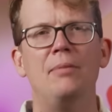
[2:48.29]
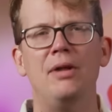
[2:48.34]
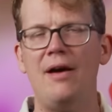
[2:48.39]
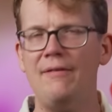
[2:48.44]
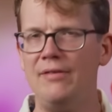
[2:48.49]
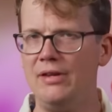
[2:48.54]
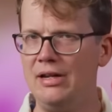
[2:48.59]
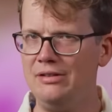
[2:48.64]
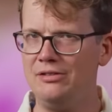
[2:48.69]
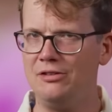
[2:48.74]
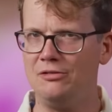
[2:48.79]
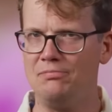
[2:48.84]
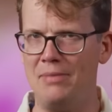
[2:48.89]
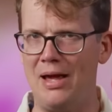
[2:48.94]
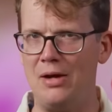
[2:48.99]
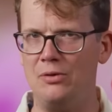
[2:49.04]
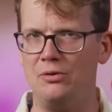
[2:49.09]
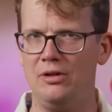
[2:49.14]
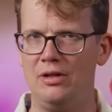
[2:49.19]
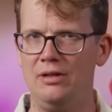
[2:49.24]
But evidence is
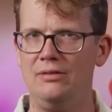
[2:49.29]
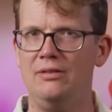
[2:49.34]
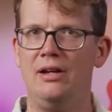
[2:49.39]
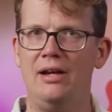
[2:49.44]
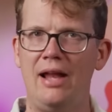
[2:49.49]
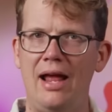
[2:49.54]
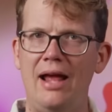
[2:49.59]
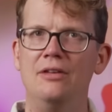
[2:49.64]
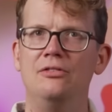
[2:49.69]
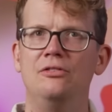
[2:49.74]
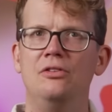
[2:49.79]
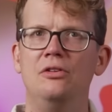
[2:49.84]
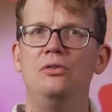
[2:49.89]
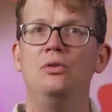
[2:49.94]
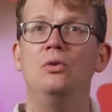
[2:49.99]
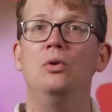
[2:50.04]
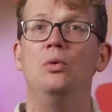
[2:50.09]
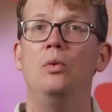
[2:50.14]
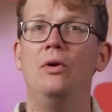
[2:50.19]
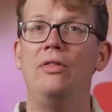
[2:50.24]
mounting that it has to
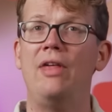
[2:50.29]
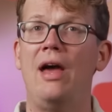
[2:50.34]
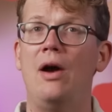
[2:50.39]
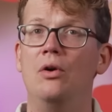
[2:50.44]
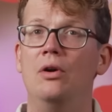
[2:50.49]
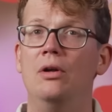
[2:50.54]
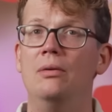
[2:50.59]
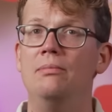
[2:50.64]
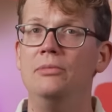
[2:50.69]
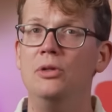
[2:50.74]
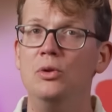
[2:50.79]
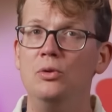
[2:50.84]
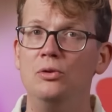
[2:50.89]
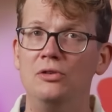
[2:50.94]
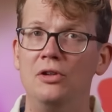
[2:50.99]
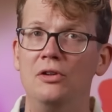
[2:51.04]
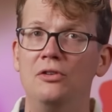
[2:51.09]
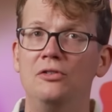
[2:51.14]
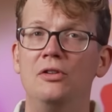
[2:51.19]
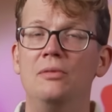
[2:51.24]
do with our immune
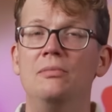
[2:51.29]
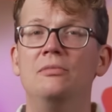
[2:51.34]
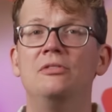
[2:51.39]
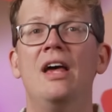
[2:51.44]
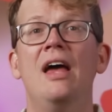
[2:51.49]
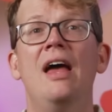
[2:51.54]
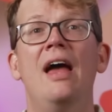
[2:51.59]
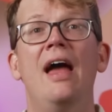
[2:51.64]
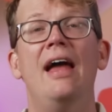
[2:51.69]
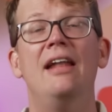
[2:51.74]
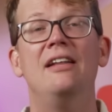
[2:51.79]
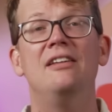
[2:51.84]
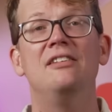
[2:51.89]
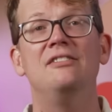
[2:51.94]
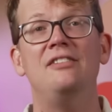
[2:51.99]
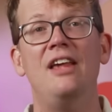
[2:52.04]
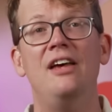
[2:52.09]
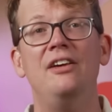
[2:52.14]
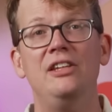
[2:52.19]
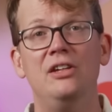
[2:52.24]
systems and
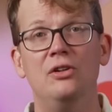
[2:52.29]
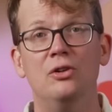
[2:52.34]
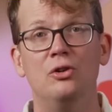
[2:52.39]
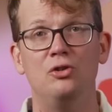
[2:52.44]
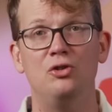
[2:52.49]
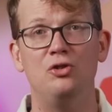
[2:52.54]
cellular